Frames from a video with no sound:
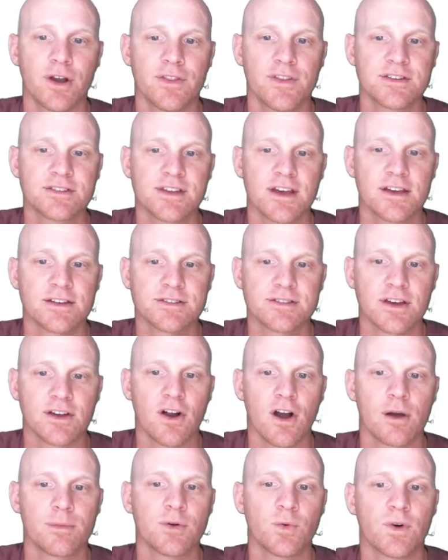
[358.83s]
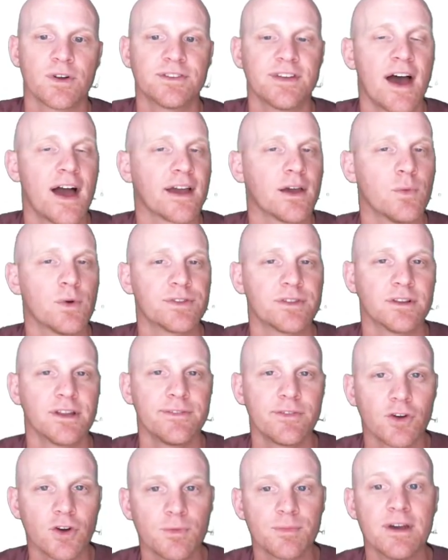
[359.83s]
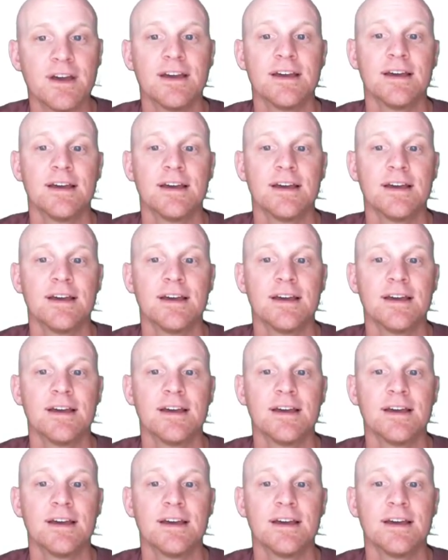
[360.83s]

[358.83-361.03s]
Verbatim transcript: and in this case the carbon we're attacking with the leaving group